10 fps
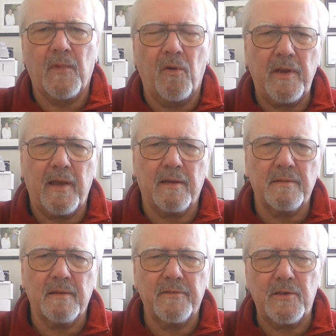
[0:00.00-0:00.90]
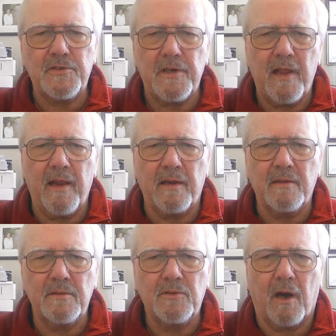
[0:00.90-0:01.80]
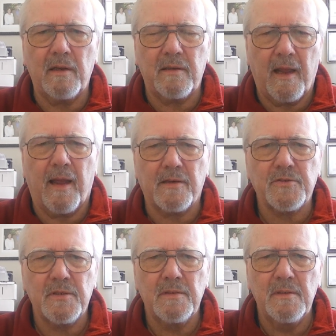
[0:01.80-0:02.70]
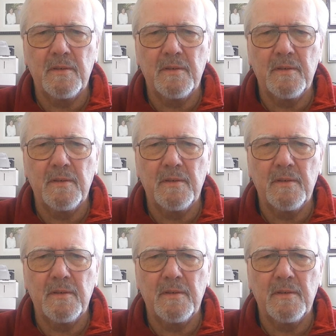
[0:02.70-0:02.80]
oh yeah, there's an A, dot, dash,